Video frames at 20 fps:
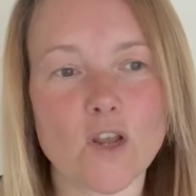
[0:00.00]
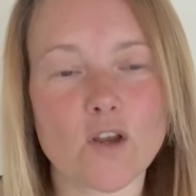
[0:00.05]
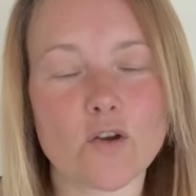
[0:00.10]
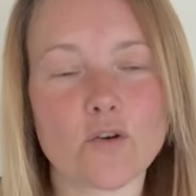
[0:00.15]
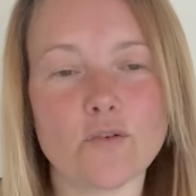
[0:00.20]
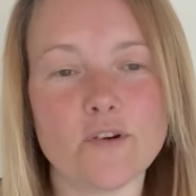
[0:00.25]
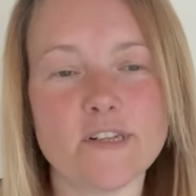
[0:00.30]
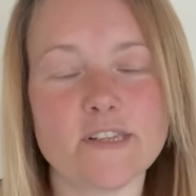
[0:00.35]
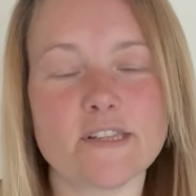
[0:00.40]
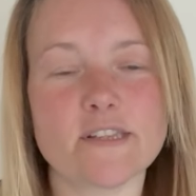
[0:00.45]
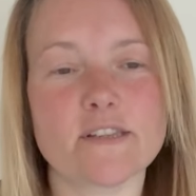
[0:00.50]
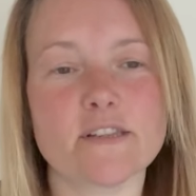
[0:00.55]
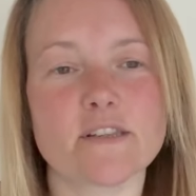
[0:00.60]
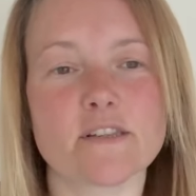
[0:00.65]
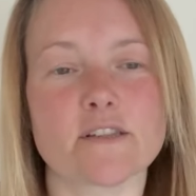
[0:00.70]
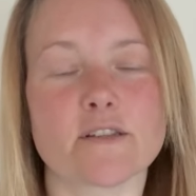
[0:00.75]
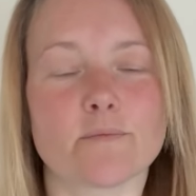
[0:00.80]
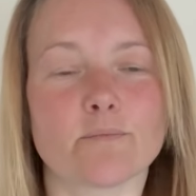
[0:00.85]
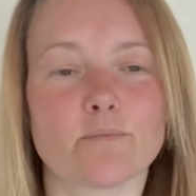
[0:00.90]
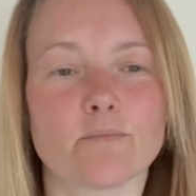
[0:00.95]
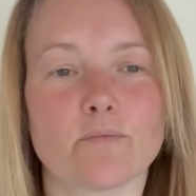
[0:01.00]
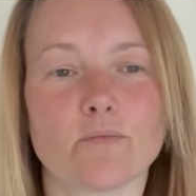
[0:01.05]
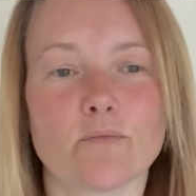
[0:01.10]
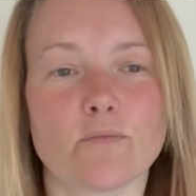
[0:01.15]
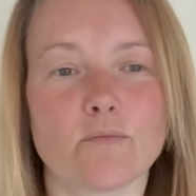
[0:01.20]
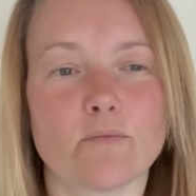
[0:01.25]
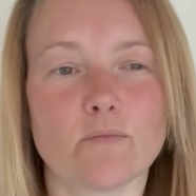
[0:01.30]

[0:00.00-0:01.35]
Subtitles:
criticism,